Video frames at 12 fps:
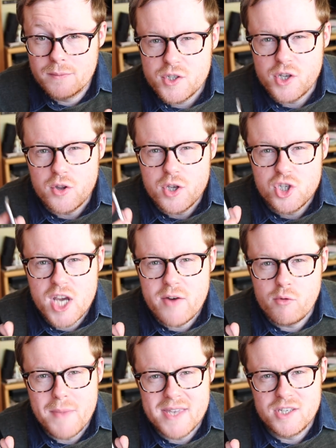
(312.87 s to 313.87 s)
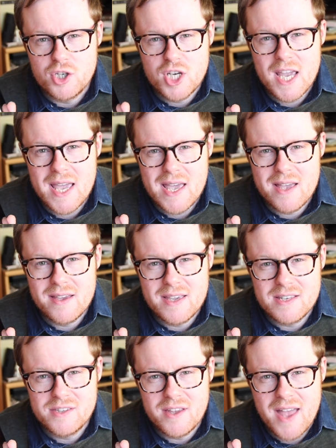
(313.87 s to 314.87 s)
So the general message here
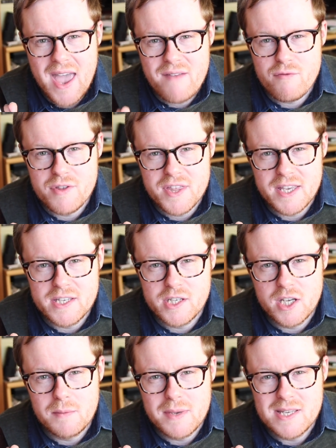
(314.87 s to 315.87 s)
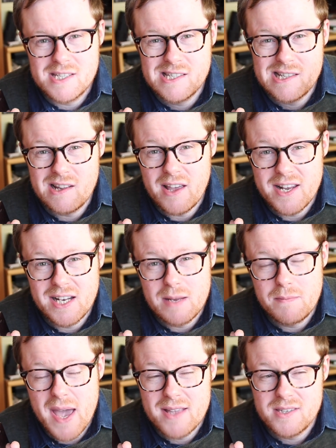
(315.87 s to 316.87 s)
is that everything is going to be slightly
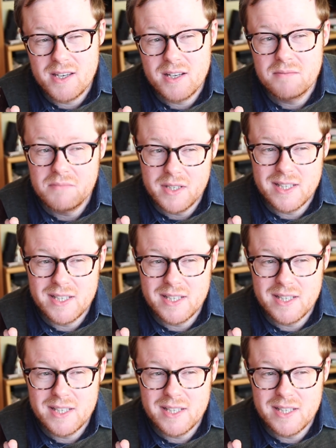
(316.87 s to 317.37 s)
better.